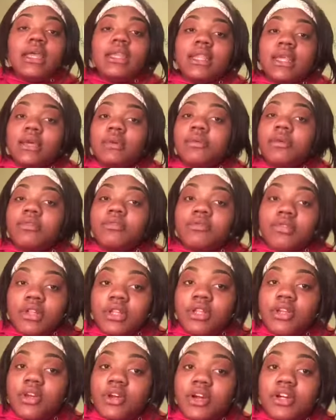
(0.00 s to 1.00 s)
they can be
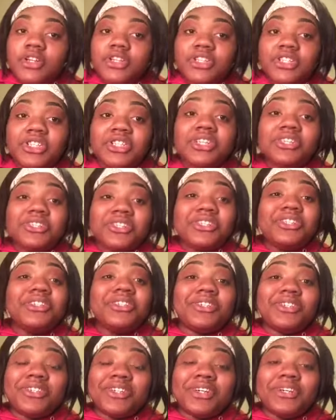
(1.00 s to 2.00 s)
really harsh to
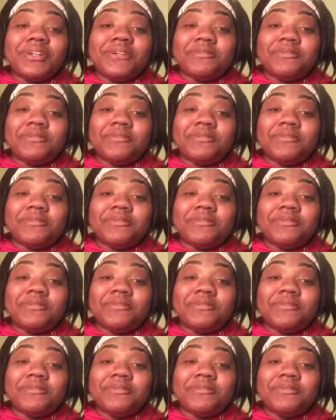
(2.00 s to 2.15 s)
your